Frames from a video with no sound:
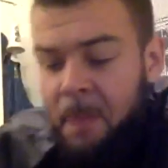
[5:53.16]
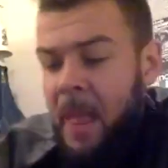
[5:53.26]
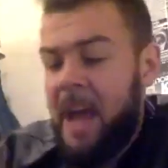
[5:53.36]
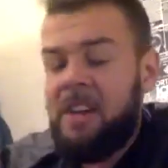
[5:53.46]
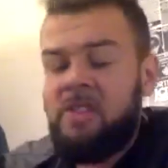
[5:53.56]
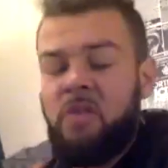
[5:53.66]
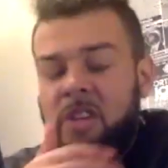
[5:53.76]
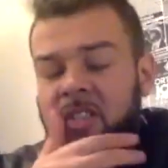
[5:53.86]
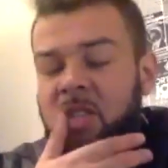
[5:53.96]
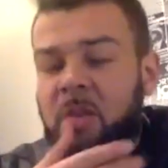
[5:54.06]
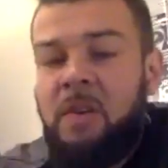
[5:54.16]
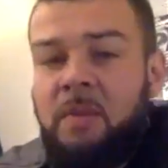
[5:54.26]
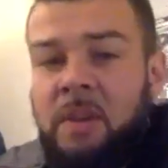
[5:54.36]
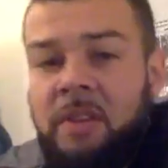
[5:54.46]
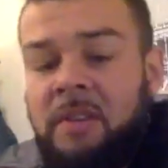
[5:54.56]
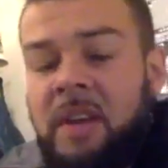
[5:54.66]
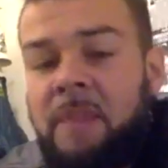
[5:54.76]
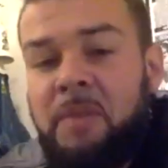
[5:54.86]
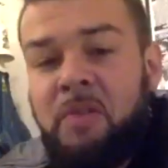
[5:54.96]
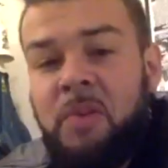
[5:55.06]
I had a choice going whether or
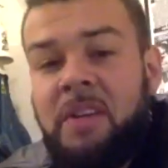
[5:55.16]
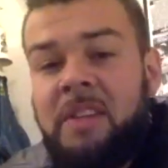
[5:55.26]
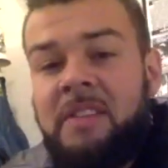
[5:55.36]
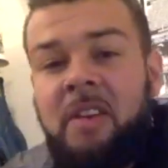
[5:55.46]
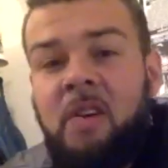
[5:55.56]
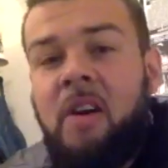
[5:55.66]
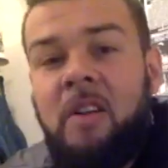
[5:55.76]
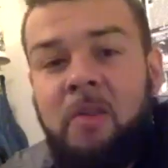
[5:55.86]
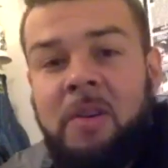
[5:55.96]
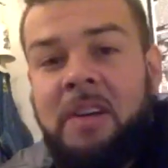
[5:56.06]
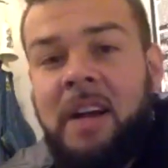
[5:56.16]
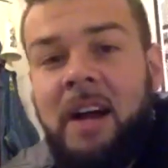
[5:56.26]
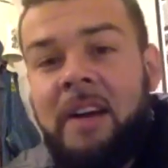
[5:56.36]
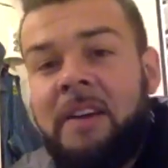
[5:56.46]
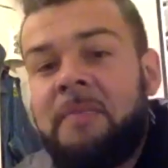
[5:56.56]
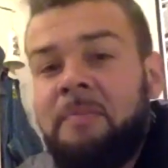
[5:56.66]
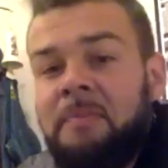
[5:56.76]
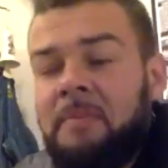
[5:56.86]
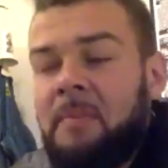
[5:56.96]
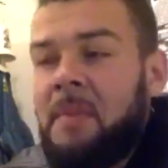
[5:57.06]
not between Senegal or Ghana,
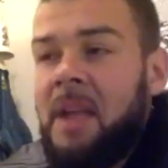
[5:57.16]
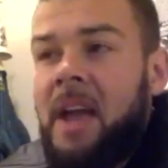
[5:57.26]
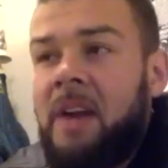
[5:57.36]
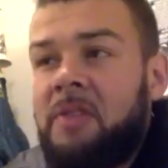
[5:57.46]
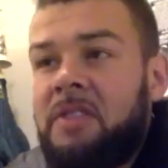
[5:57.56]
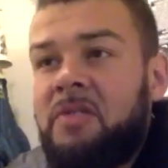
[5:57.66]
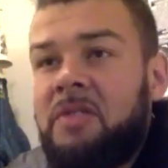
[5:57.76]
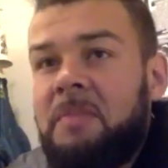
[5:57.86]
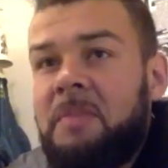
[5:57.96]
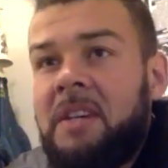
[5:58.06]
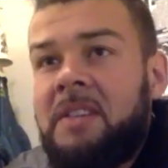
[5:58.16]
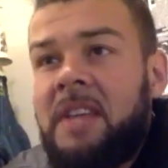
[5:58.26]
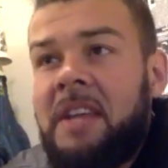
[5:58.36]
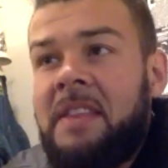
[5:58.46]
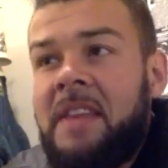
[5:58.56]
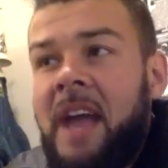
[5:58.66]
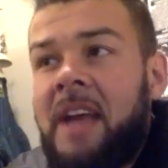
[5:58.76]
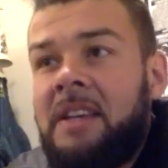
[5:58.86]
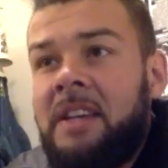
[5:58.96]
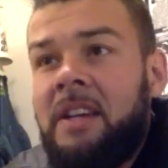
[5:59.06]
and it was interesting because like that
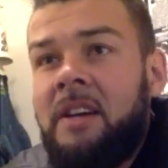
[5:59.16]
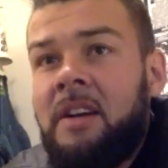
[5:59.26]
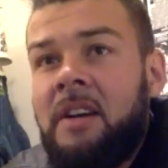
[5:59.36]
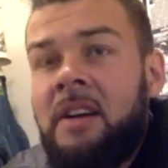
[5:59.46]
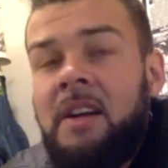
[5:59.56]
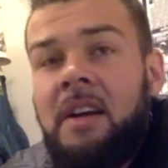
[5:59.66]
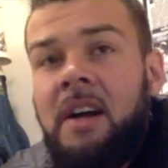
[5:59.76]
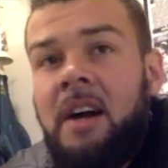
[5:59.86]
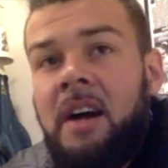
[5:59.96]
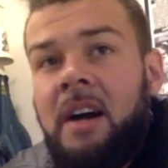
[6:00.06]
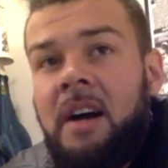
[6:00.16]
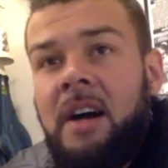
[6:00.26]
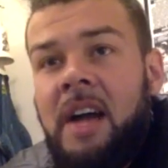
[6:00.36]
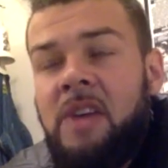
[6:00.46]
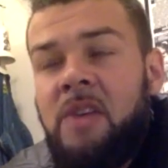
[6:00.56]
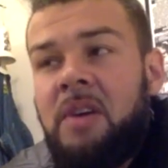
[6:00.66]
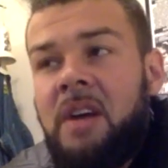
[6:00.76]
year, I knew a